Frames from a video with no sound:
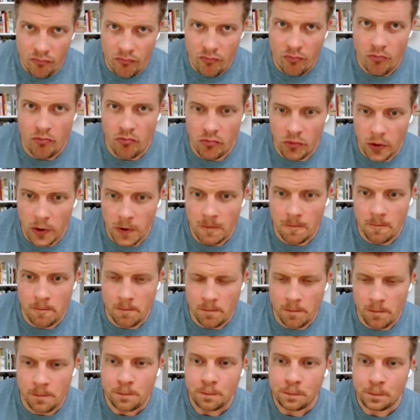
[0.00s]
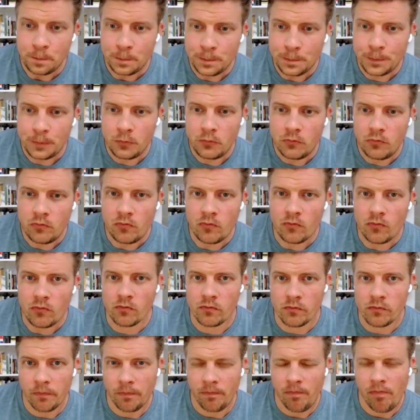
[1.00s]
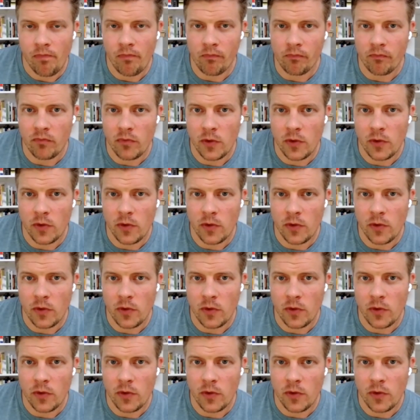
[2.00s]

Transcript: do naturally, right? But the